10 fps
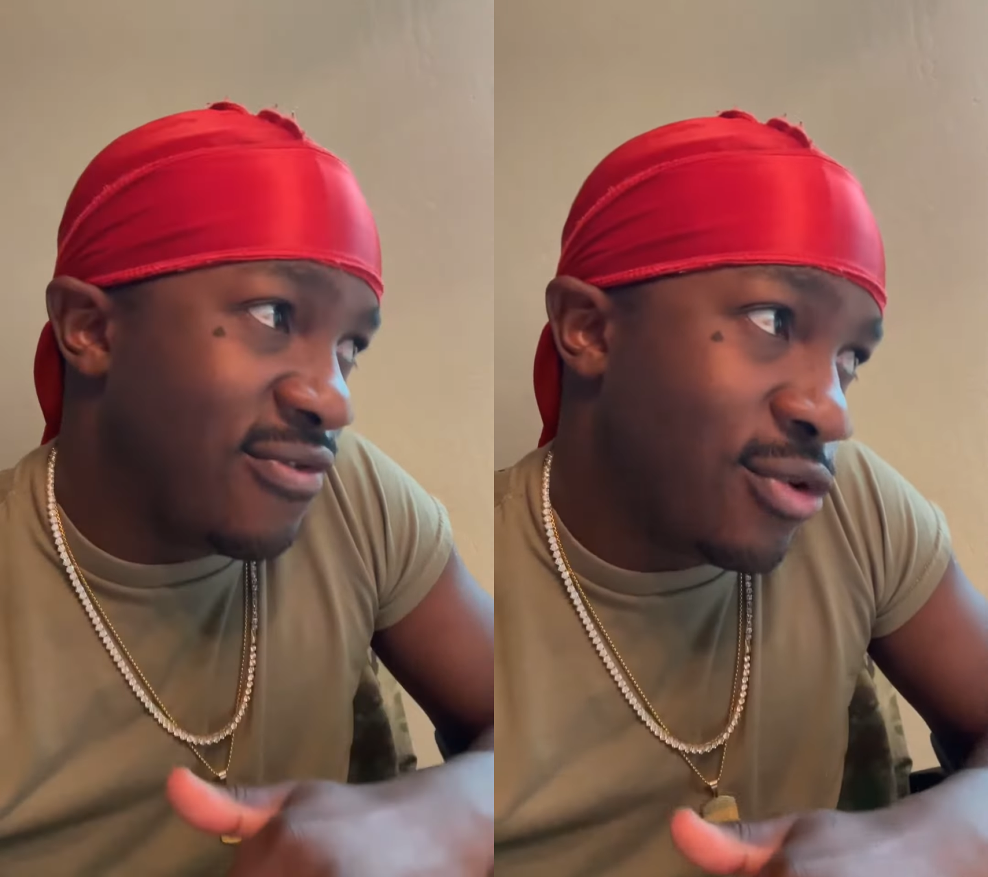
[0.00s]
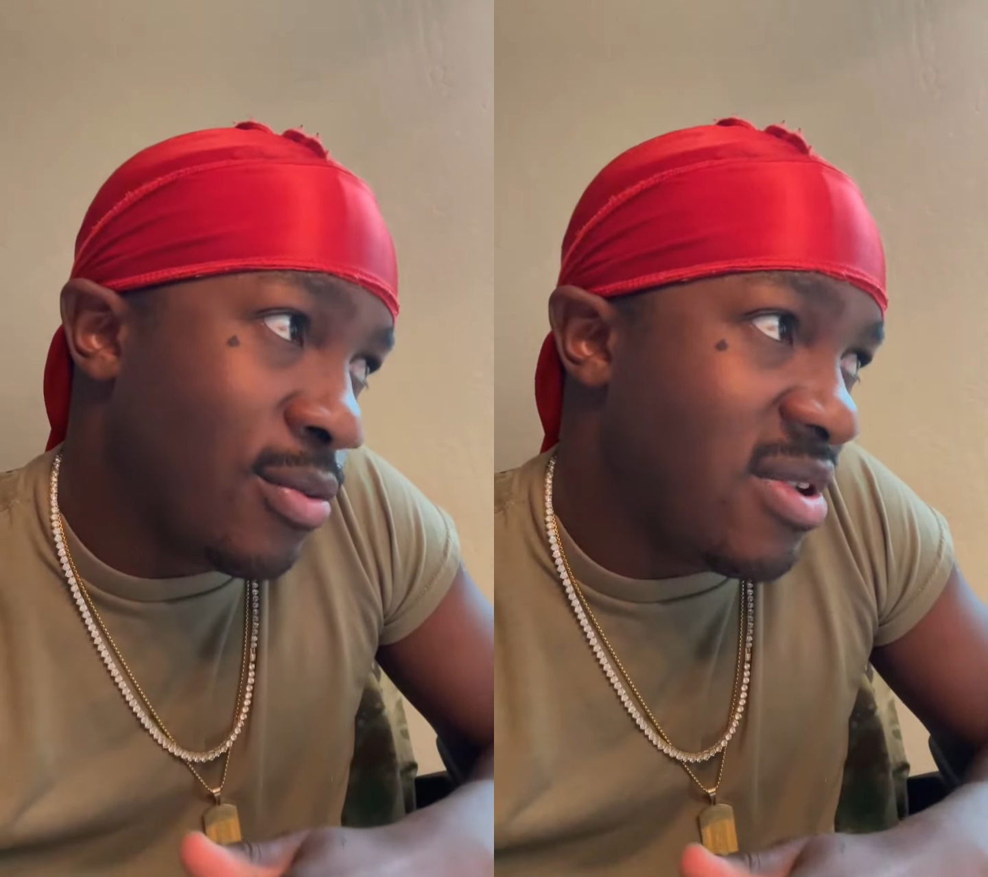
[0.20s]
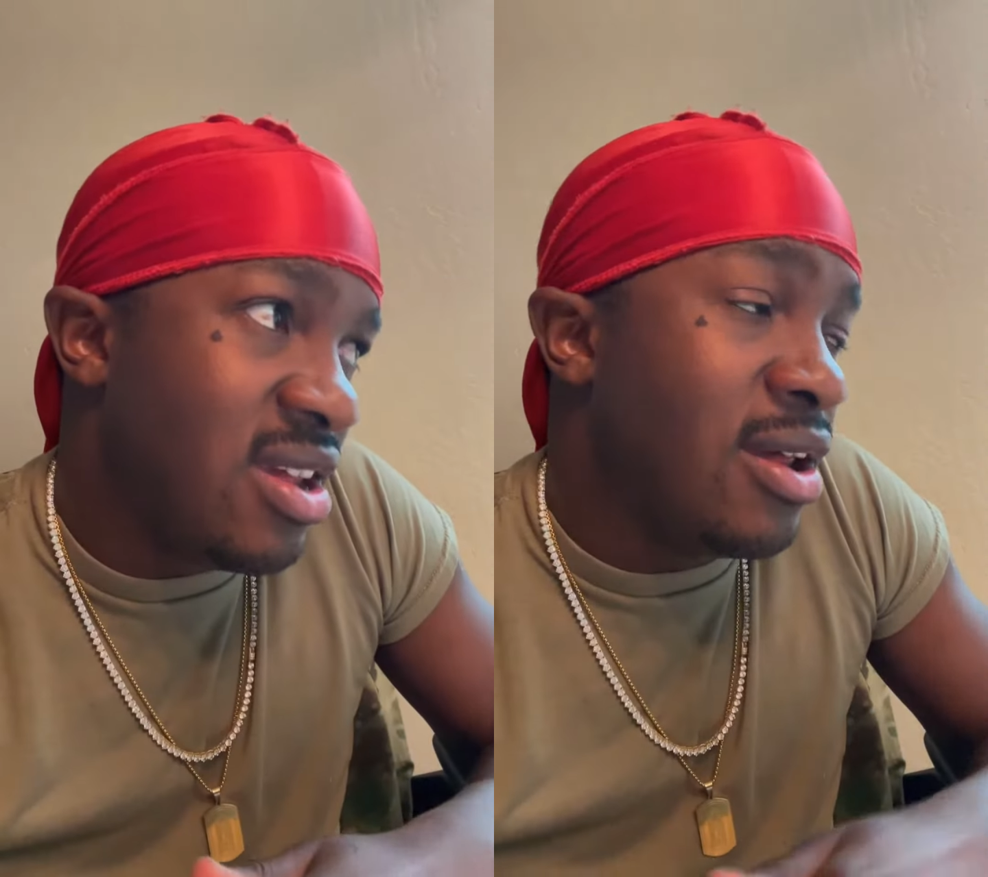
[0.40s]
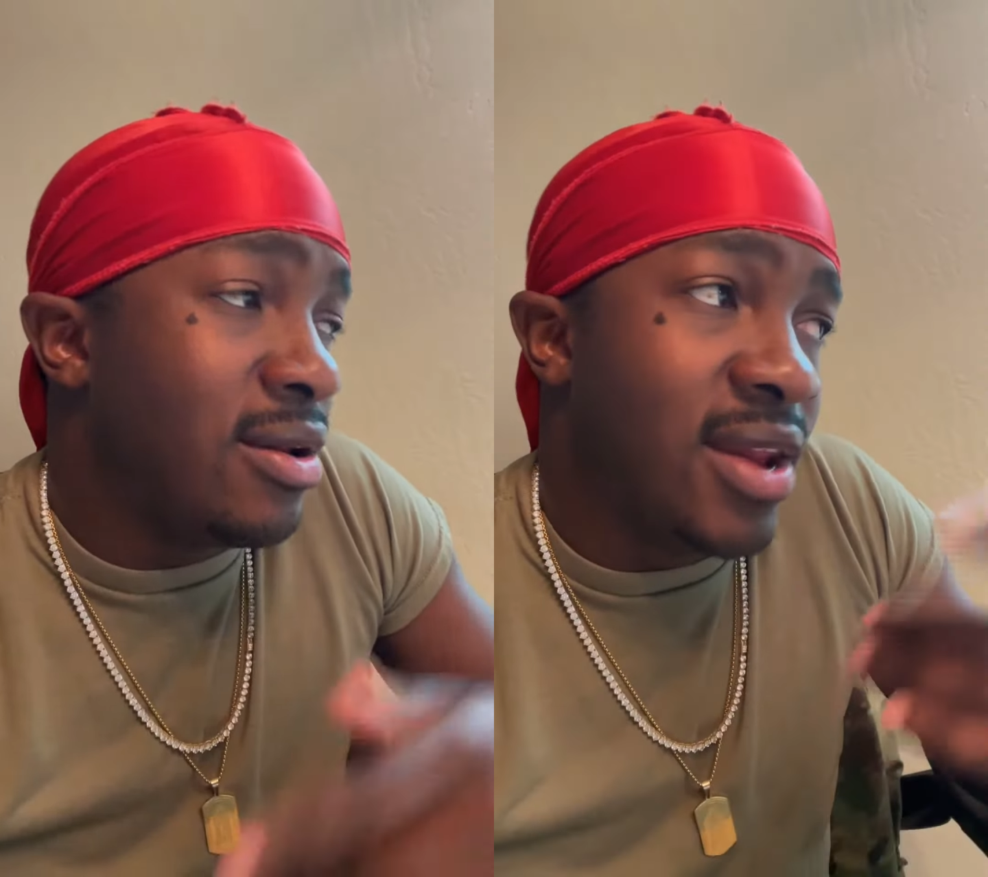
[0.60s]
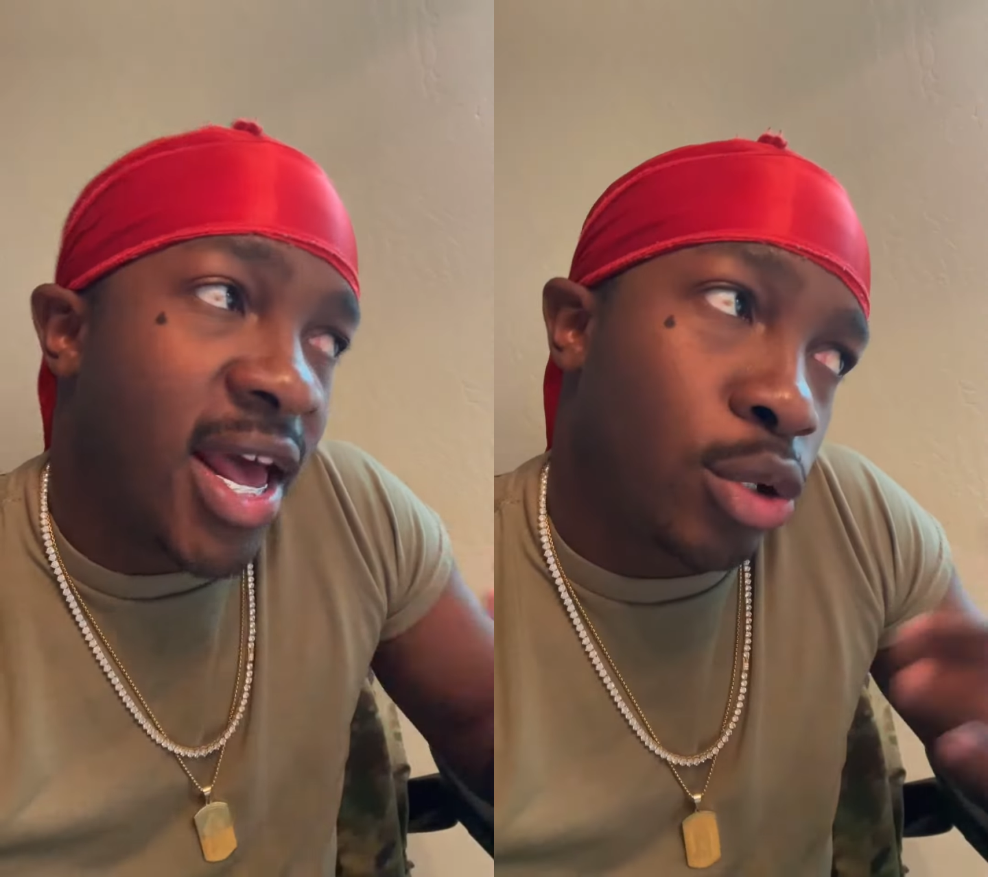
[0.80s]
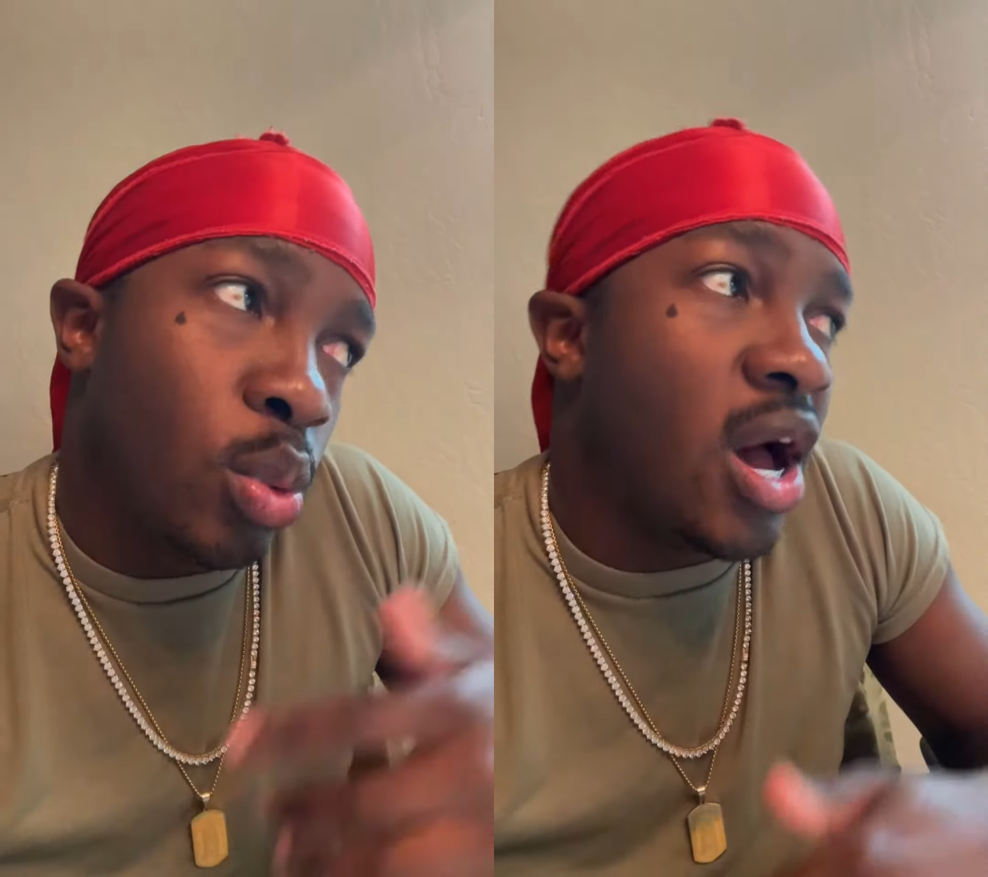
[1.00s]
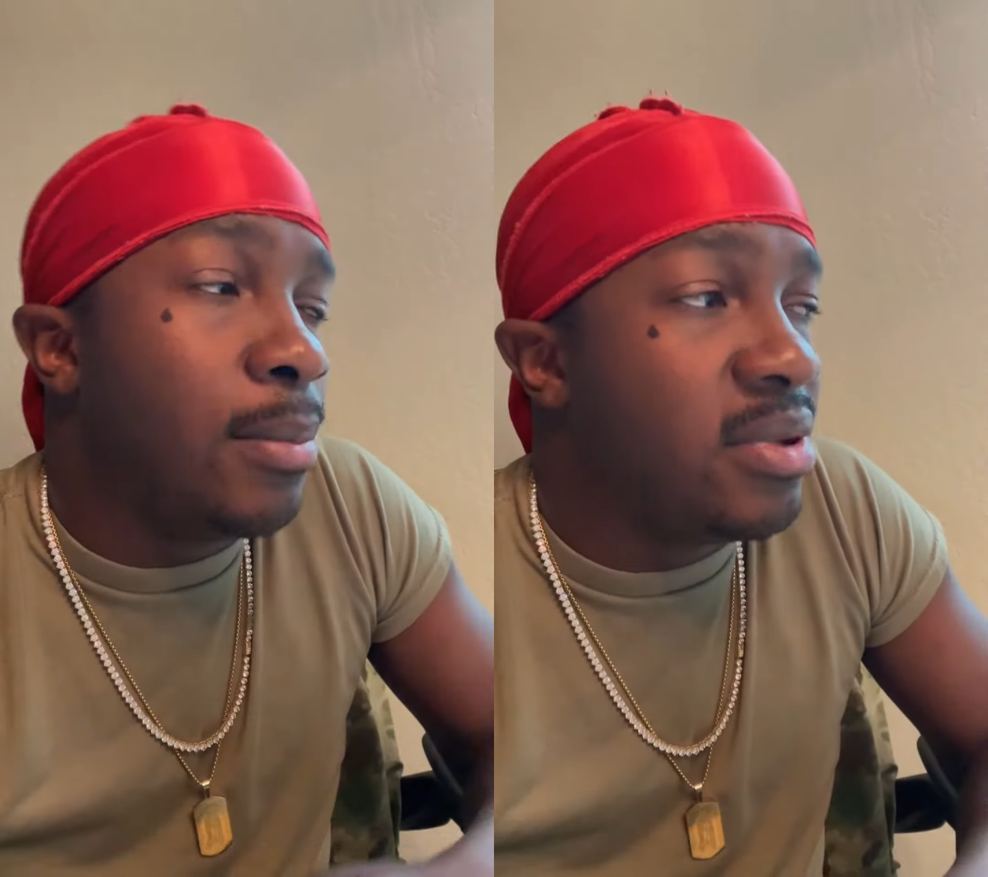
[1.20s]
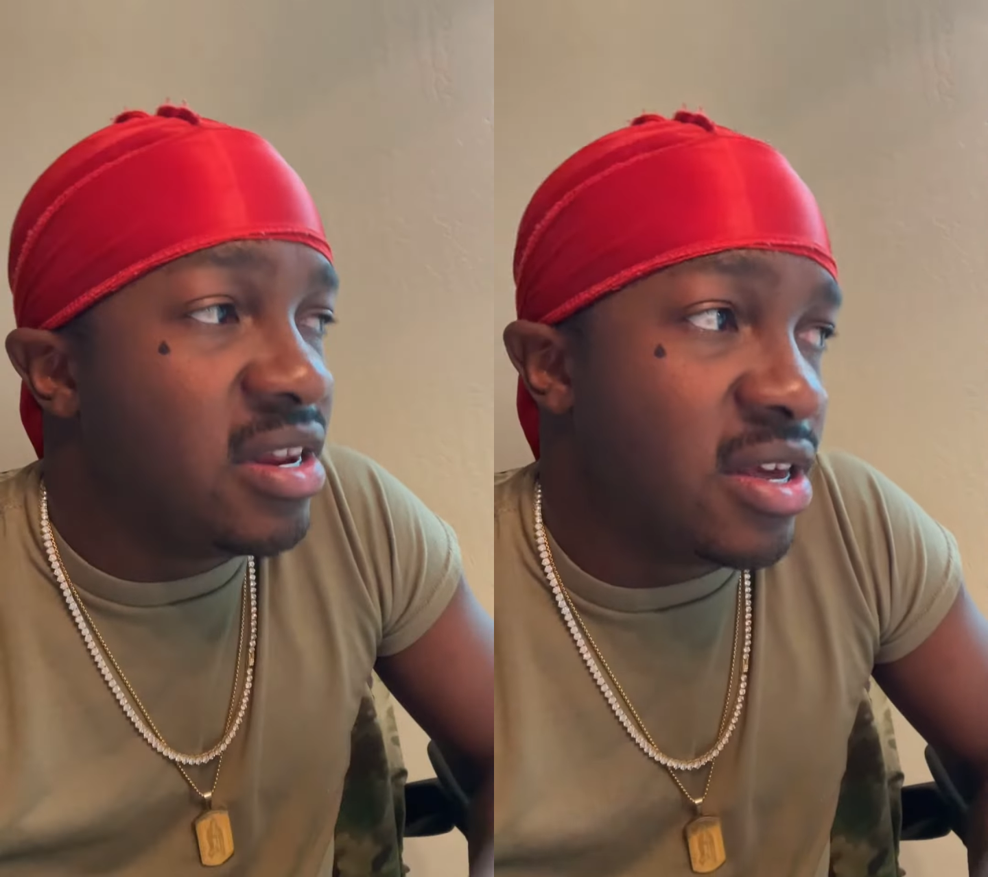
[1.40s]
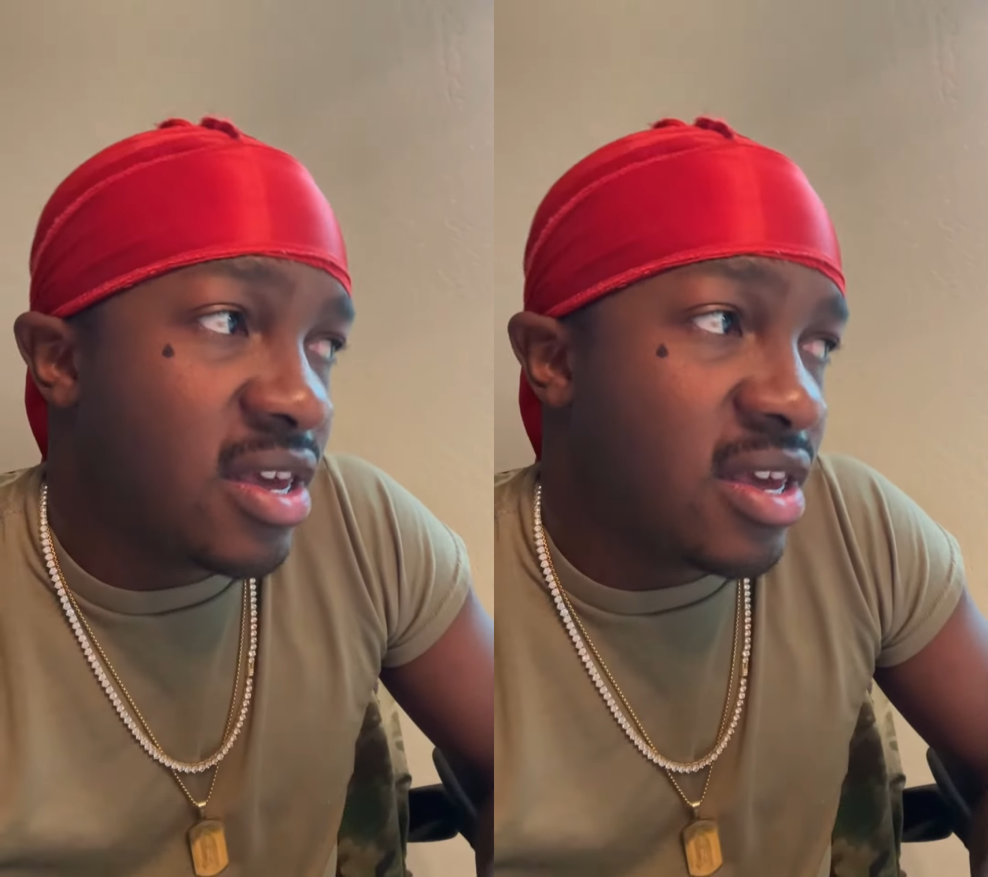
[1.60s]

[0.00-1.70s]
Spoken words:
you feel me? That's why I beat the